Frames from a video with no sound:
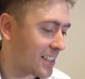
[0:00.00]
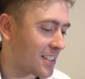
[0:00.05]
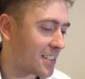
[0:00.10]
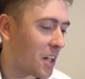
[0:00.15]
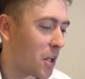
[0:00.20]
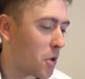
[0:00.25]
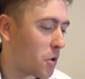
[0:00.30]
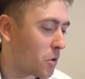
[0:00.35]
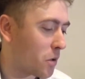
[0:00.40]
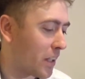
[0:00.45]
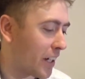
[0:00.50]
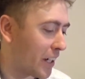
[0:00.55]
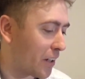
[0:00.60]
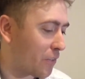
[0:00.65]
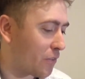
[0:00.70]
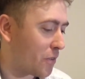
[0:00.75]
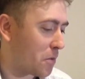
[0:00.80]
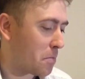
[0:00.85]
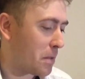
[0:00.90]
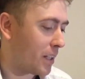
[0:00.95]
no like
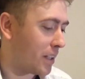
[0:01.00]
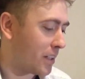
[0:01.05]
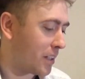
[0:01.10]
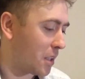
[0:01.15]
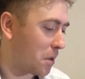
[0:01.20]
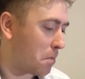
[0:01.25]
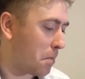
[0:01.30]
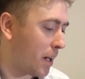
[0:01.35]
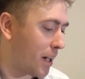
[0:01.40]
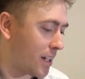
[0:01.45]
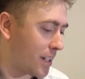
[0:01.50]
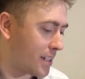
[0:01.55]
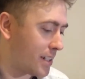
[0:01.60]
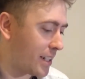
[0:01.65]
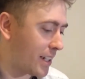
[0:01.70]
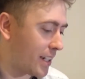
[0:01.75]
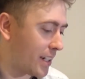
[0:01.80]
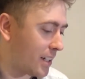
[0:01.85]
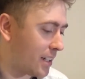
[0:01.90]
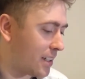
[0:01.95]
familial bond here.